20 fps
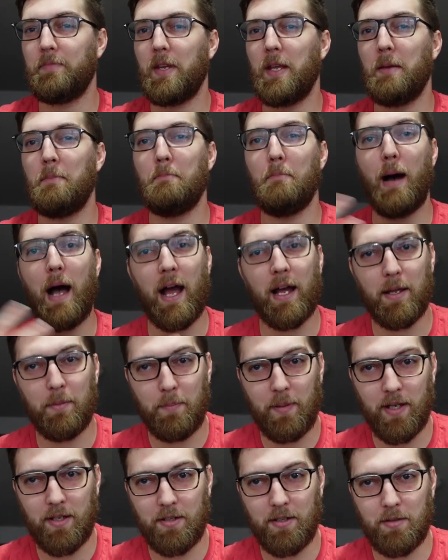in my
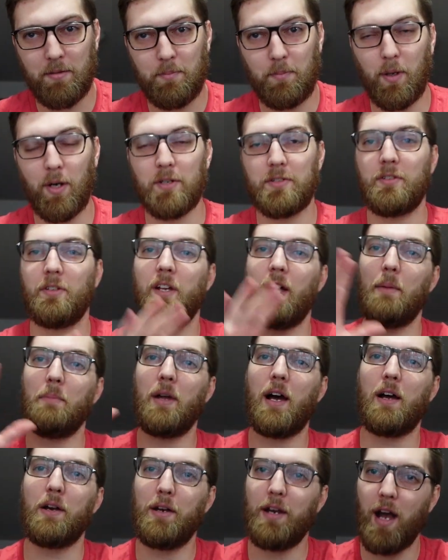opinion, personally, I'm
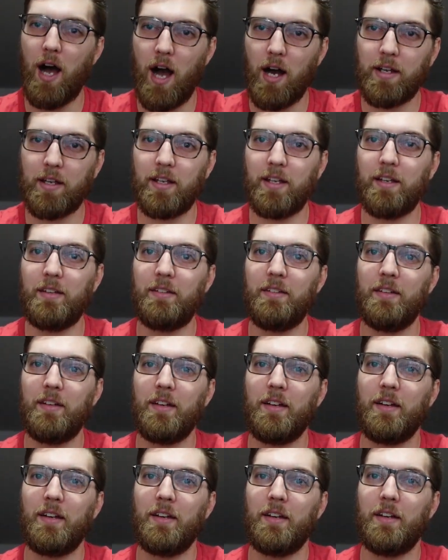not knocking
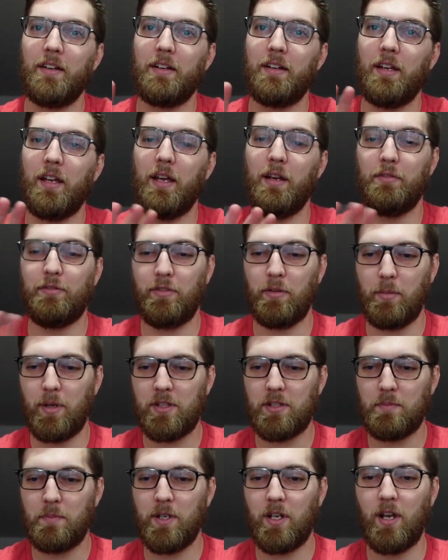
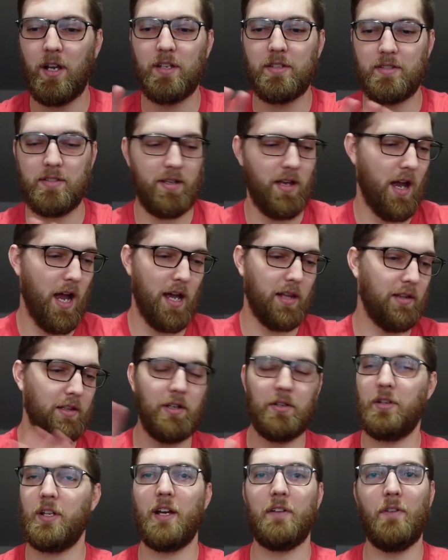Infamous because I
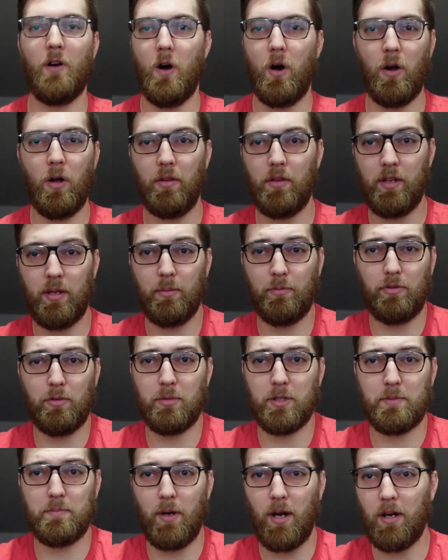literally have all the
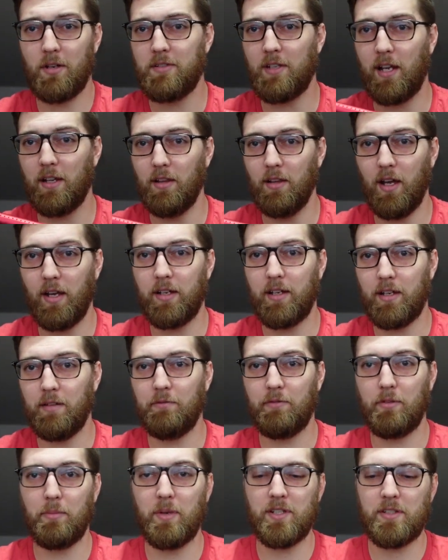Infamous parts. I like
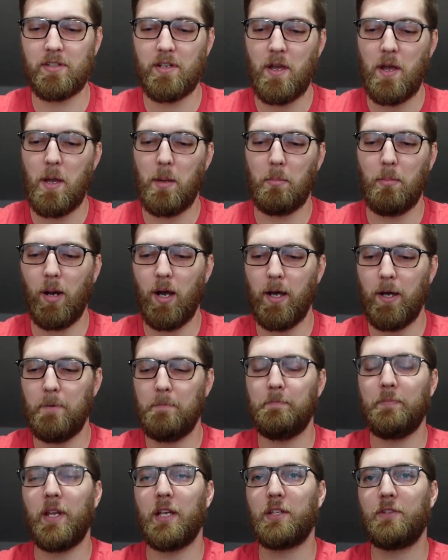Infamous, but
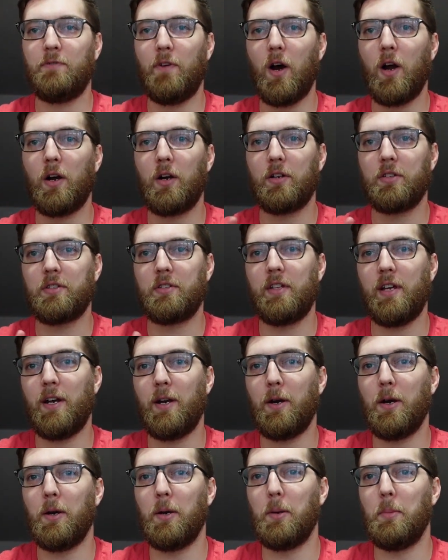as far as
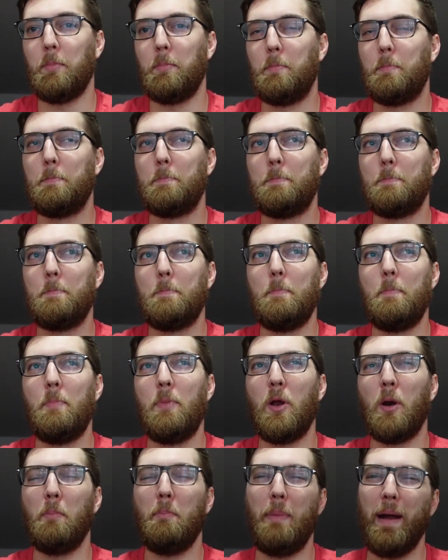their
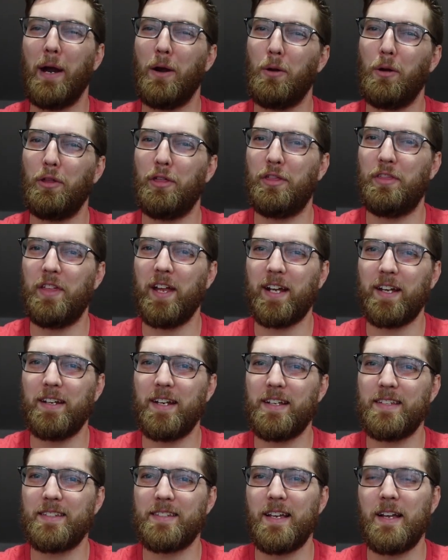barrel
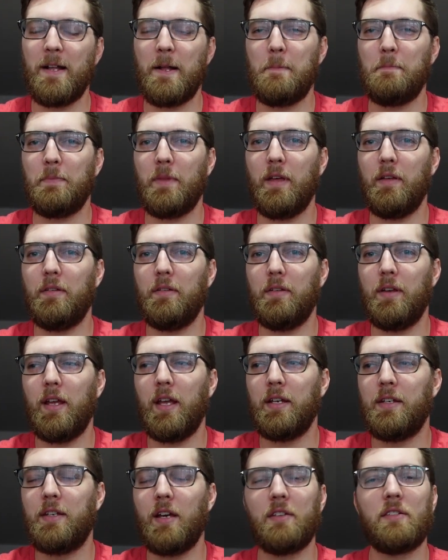thickness,
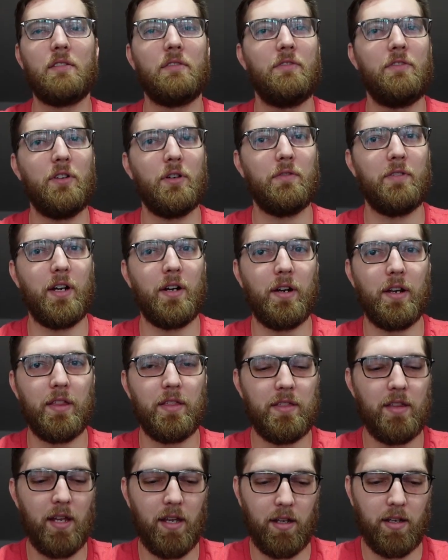it doesn't feel very
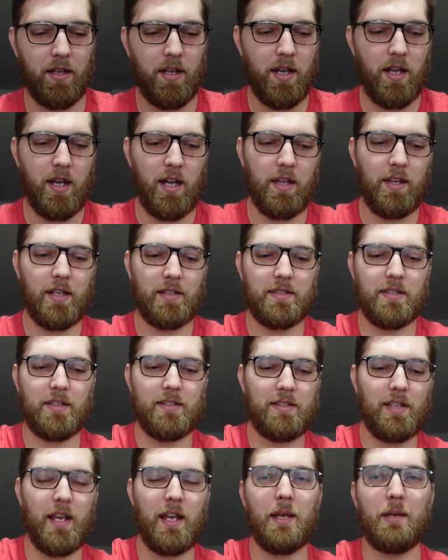thick. That's the
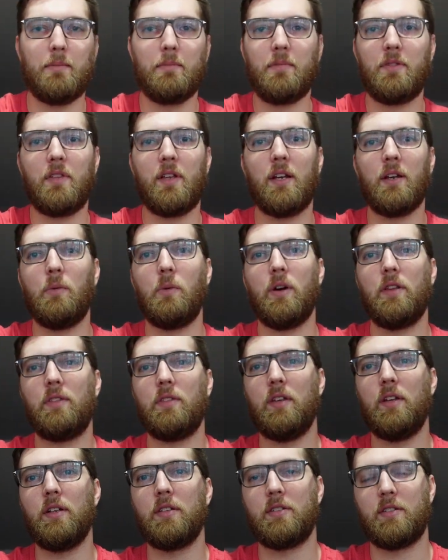same thing with
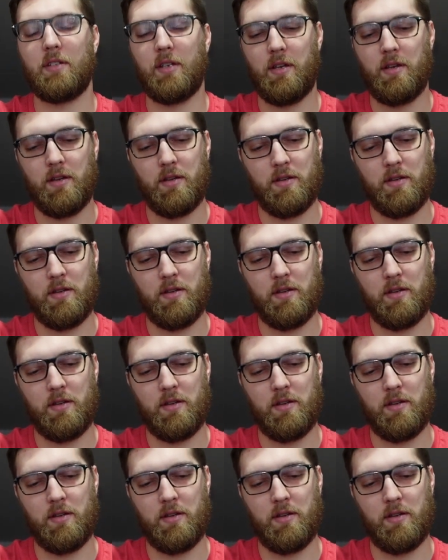this